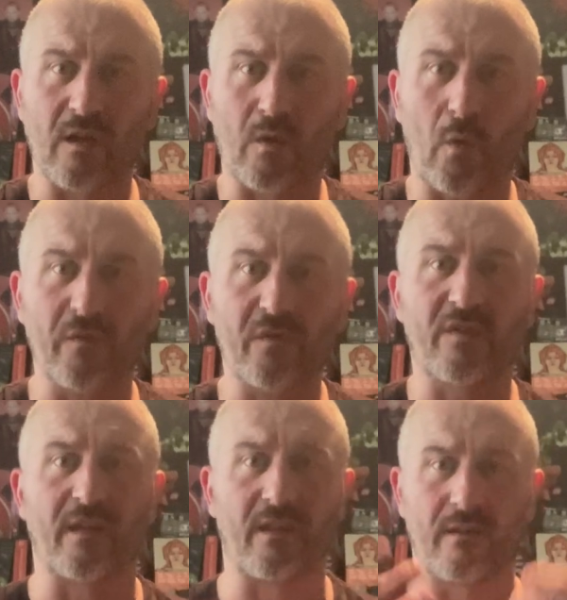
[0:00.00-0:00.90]

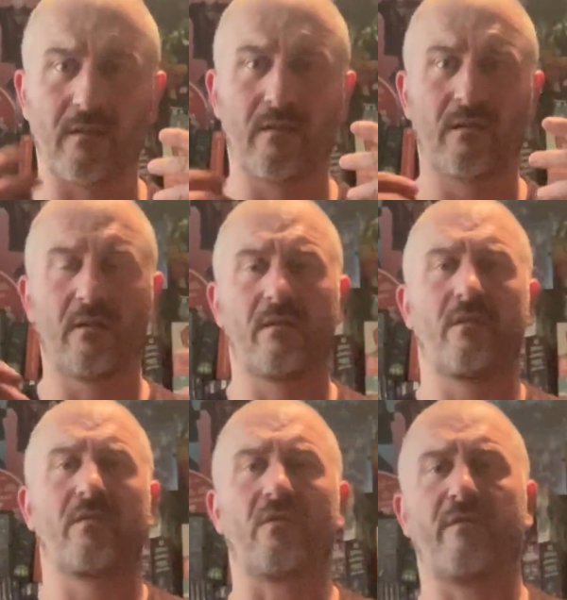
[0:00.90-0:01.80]
constant
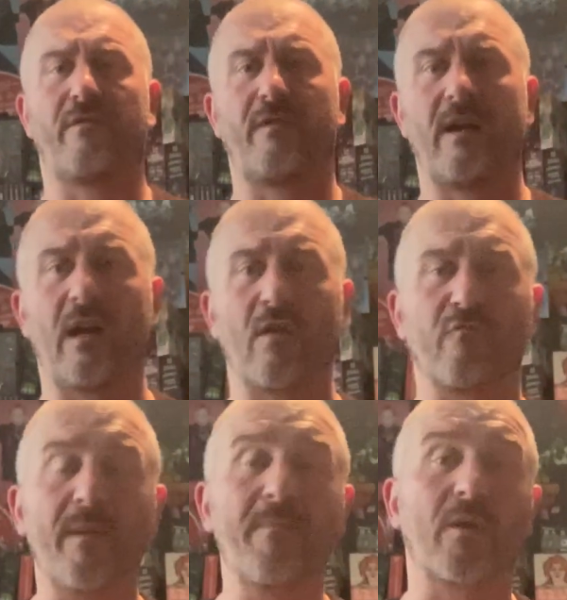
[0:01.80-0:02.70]
sort of
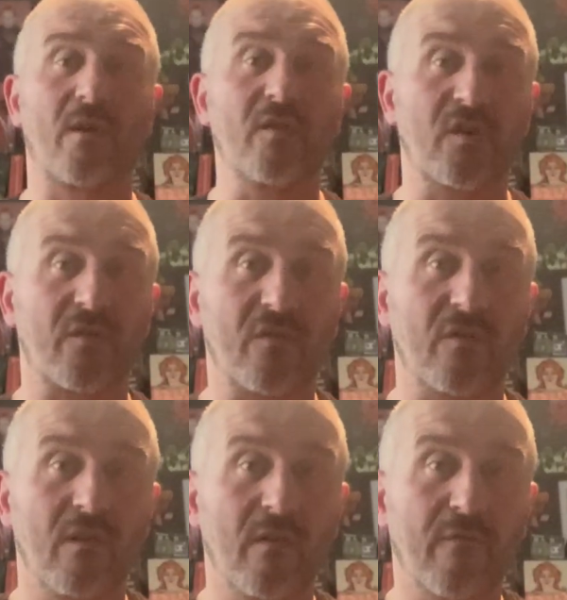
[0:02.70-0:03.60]
repercussions
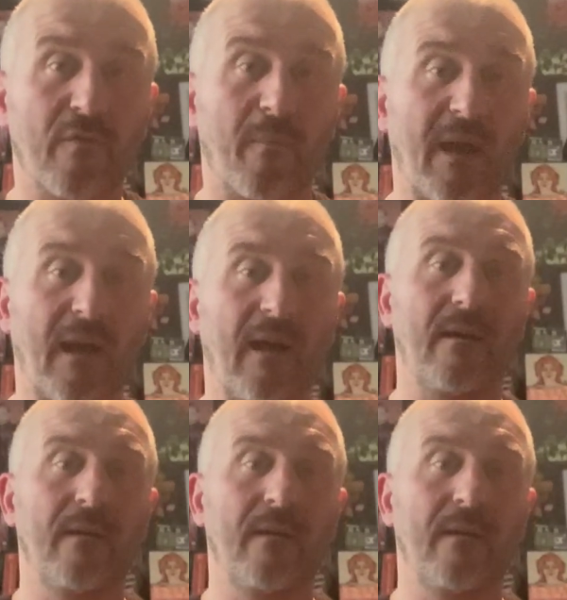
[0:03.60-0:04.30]
from that